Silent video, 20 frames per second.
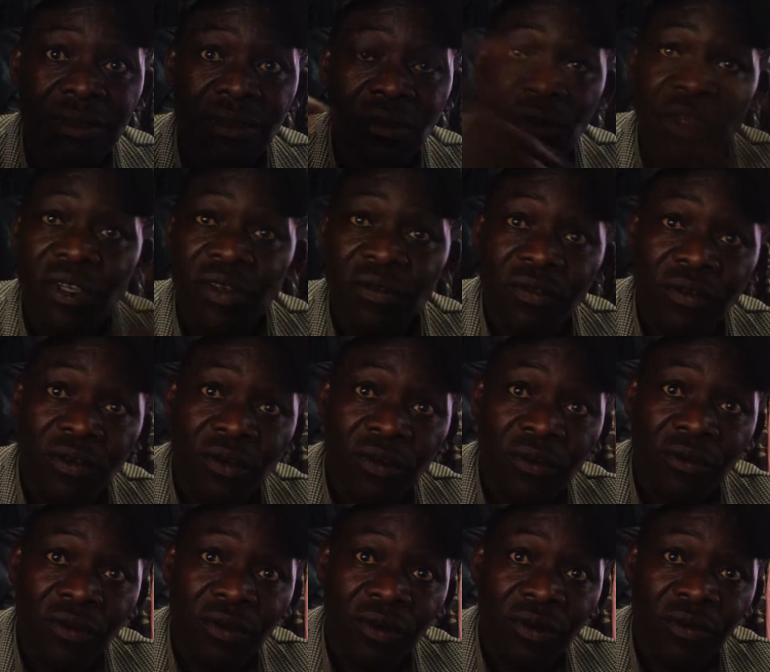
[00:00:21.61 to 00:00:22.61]
going for,
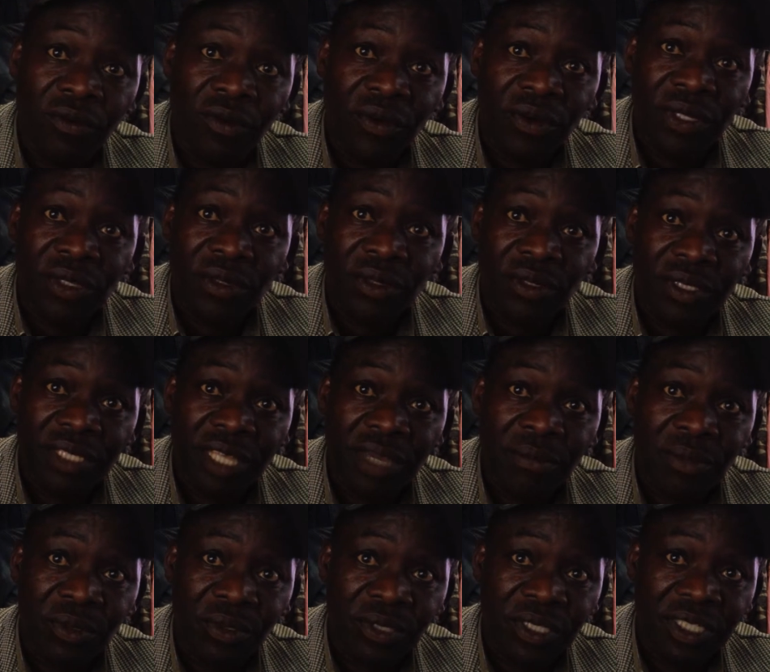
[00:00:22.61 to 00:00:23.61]
for, for legal
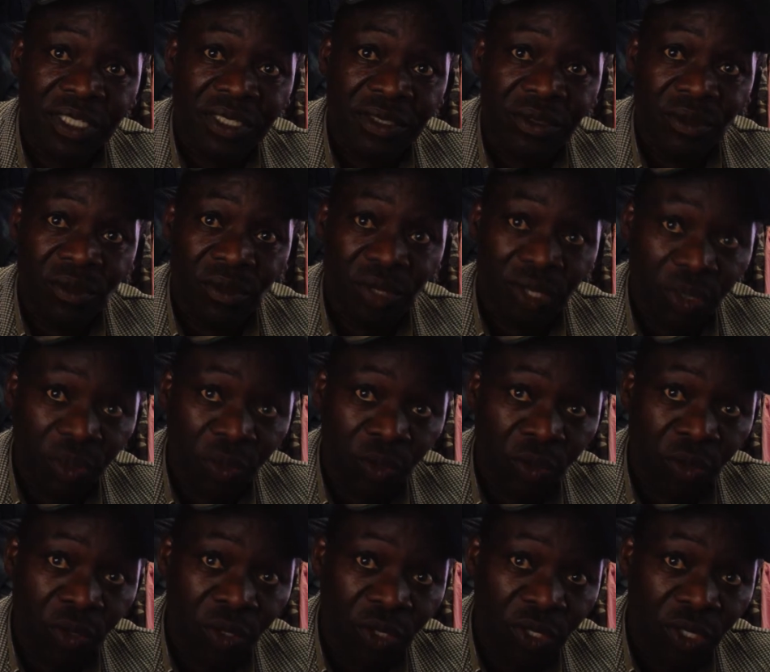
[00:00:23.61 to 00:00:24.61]
support to
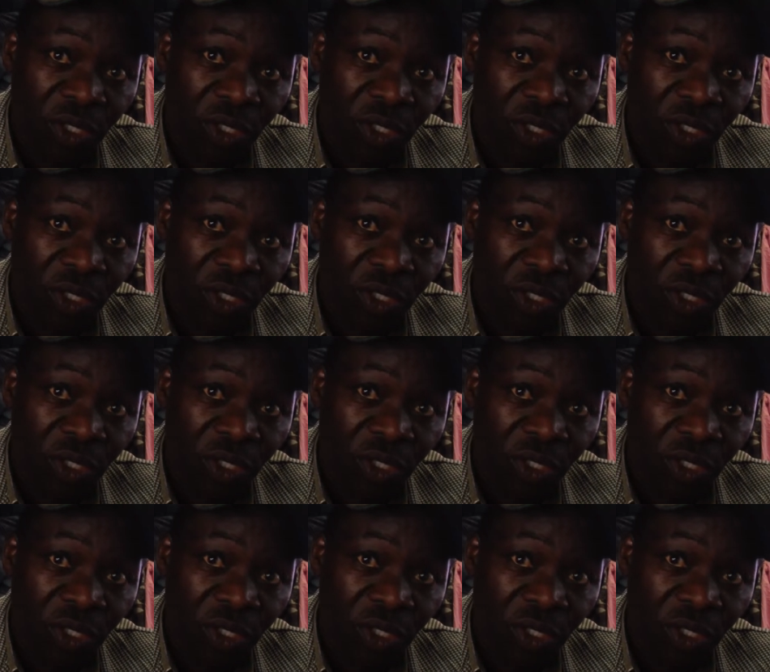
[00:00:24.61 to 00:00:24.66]
Kituo.